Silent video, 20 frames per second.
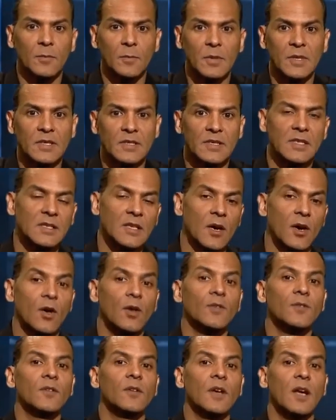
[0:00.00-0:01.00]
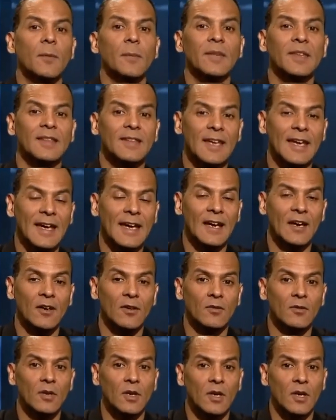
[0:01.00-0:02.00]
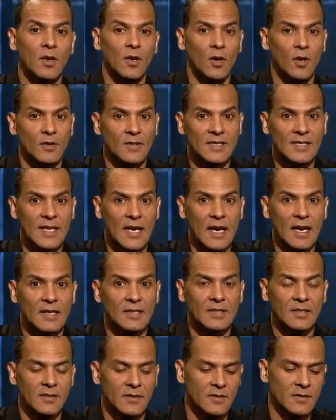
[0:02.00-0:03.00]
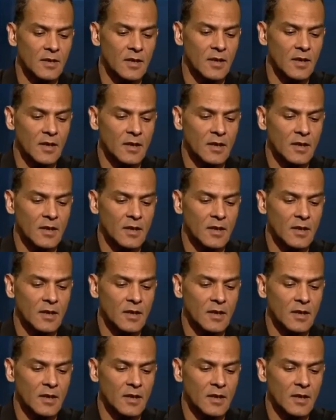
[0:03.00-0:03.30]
the PCs are also coming down on sizes.